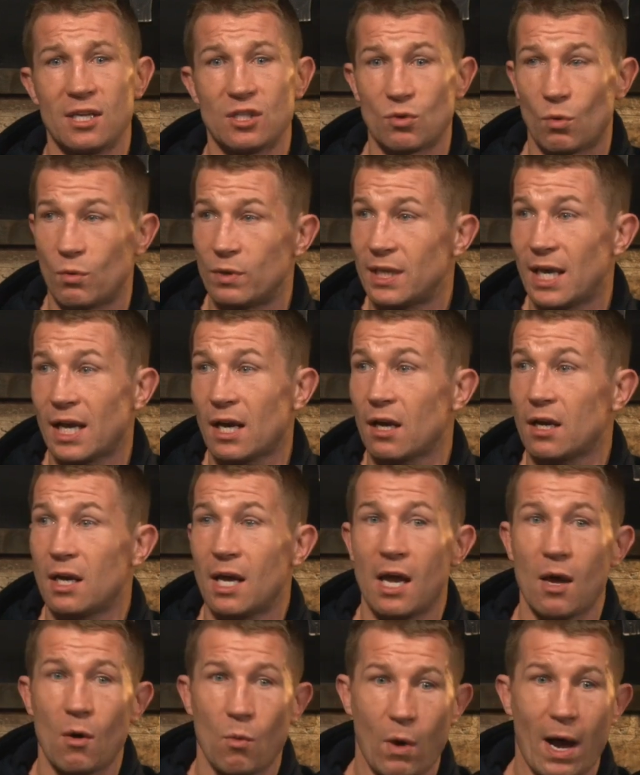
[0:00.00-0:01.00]
So when they got,
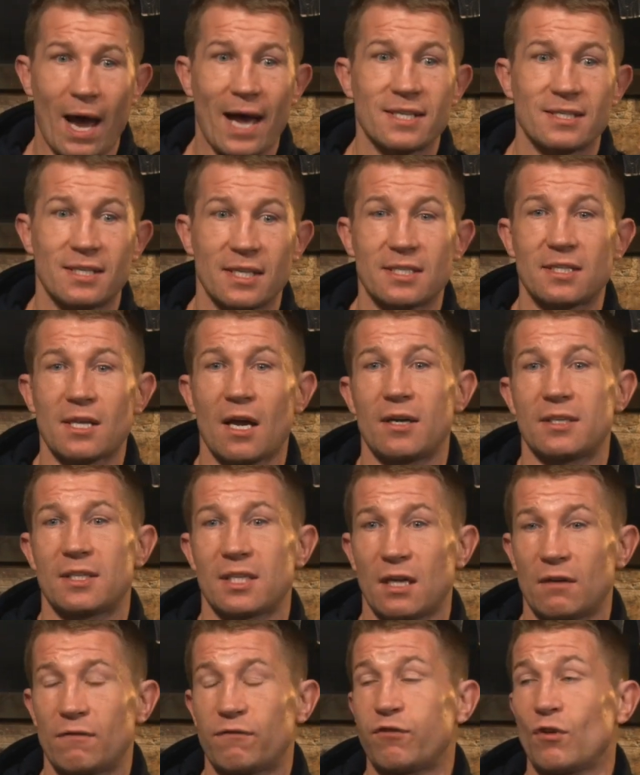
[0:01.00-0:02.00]
as they started to
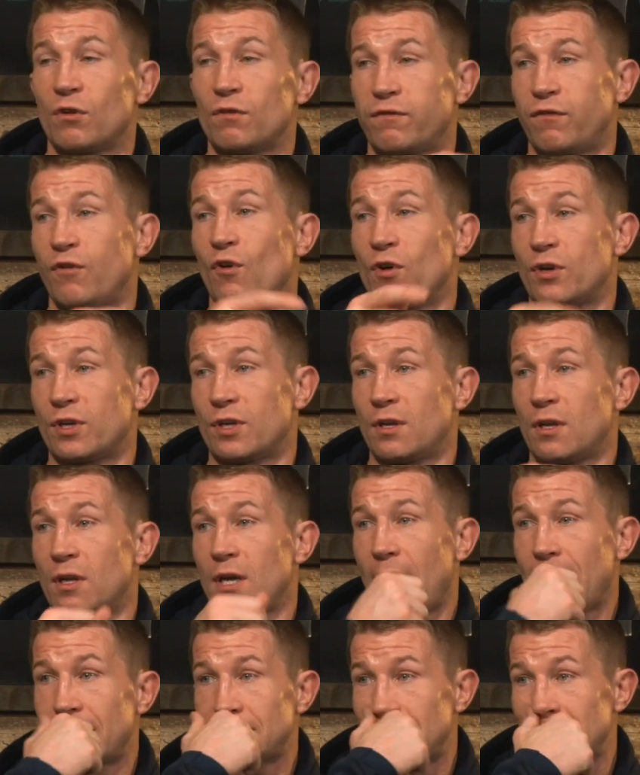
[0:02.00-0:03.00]
get front foot,
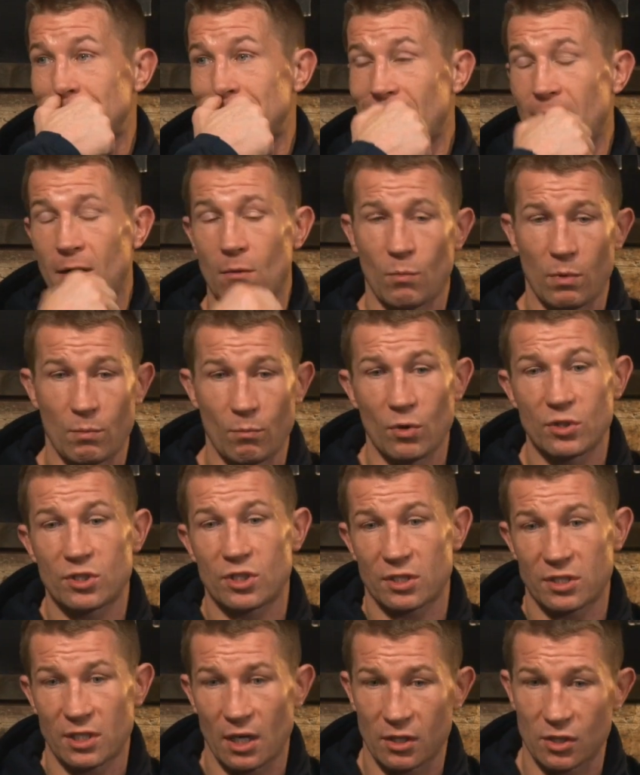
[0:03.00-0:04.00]
as they started, when
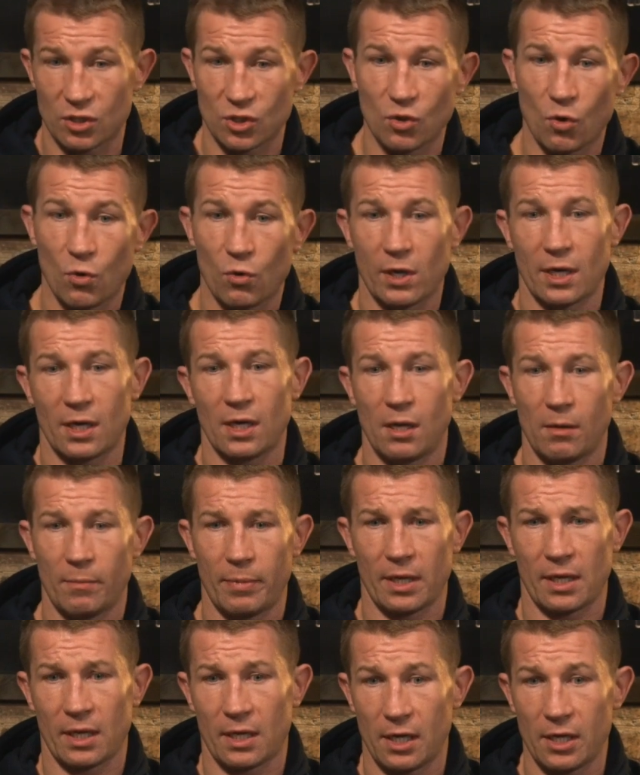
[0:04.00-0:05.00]
Munster started soaking a little
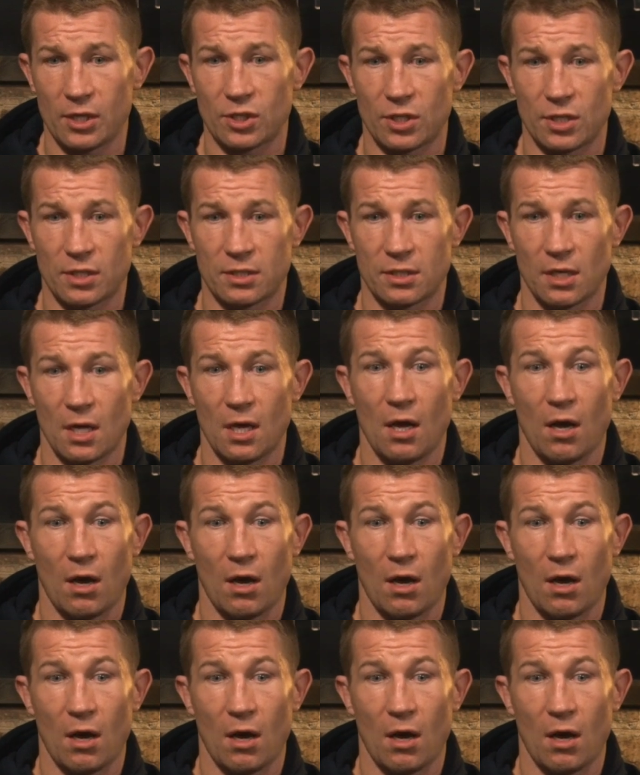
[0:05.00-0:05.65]
bit in collisions,